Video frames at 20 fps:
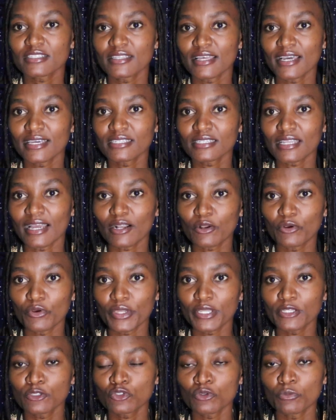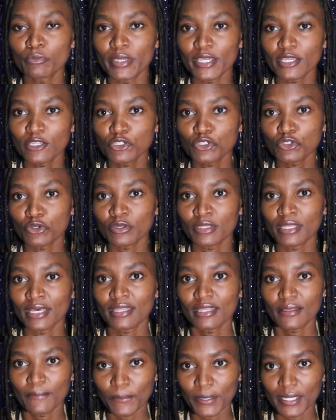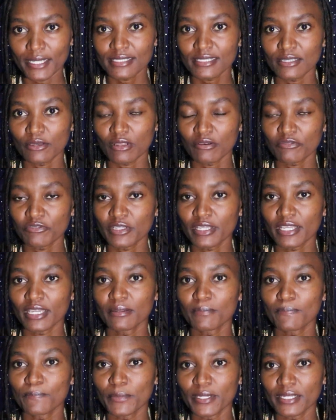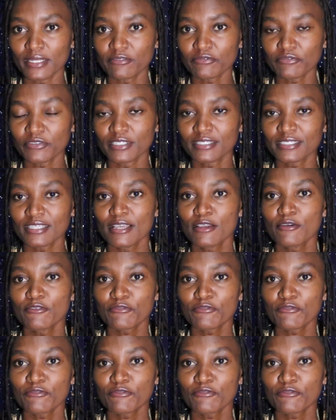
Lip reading: that are going to make sure that the black South African benefits